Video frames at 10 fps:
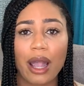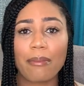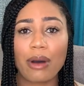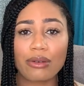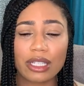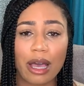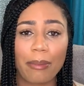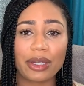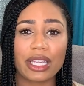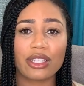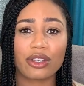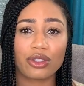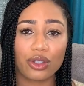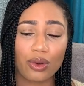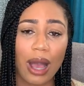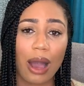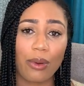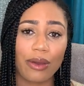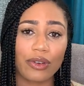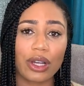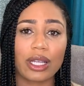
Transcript: Most companies do, however,